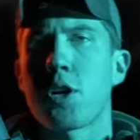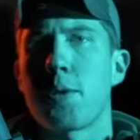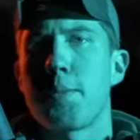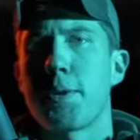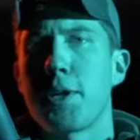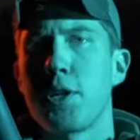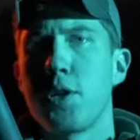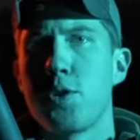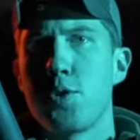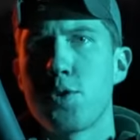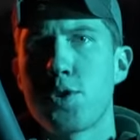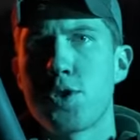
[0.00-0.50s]

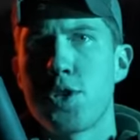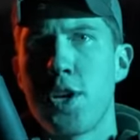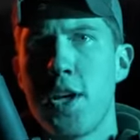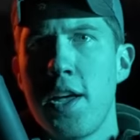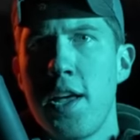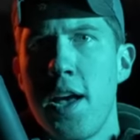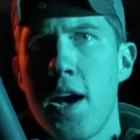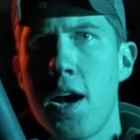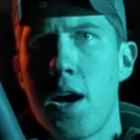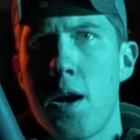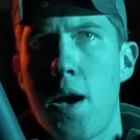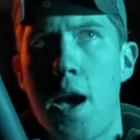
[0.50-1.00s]
coming loose
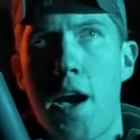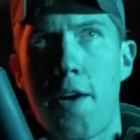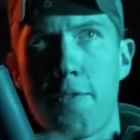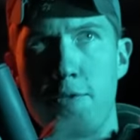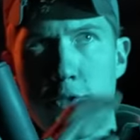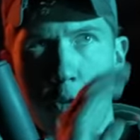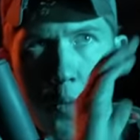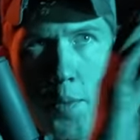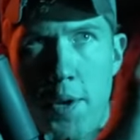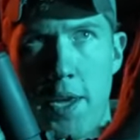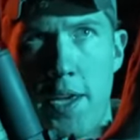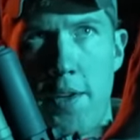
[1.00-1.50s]
uh,
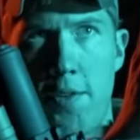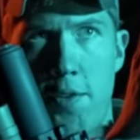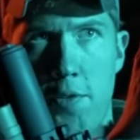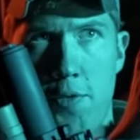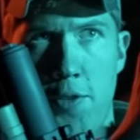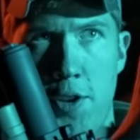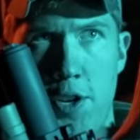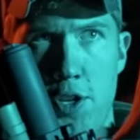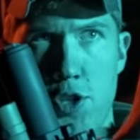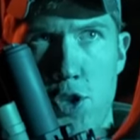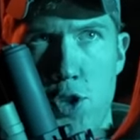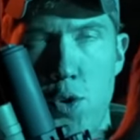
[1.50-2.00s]
after we
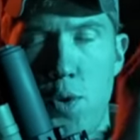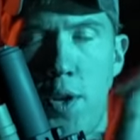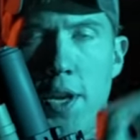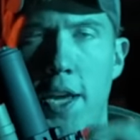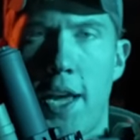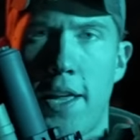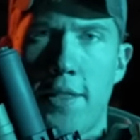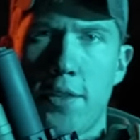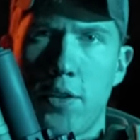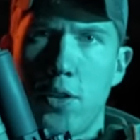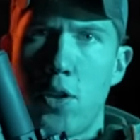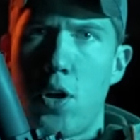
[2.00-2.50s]
finished shooting
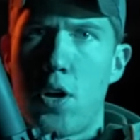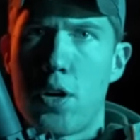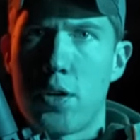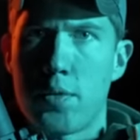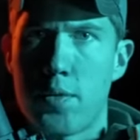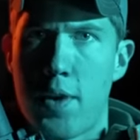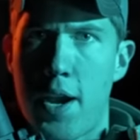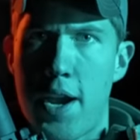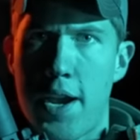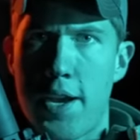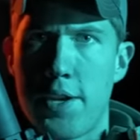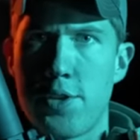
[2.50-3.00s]
at the long
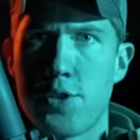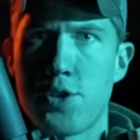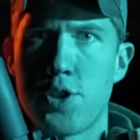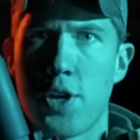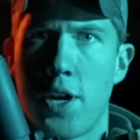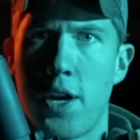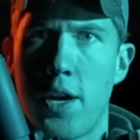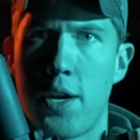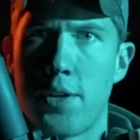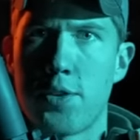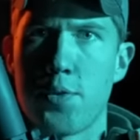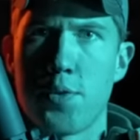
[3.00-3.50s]
range,
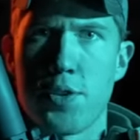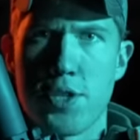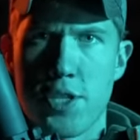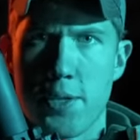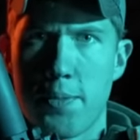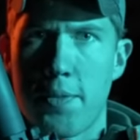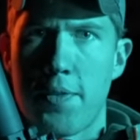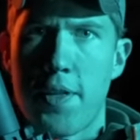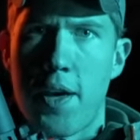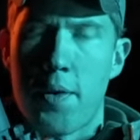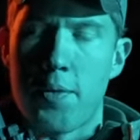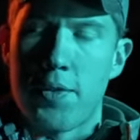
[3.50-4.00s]
uh, doing
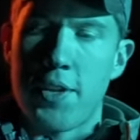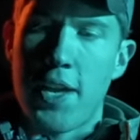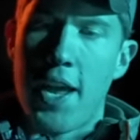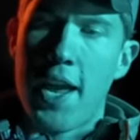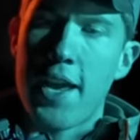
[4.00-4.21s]
some of that with the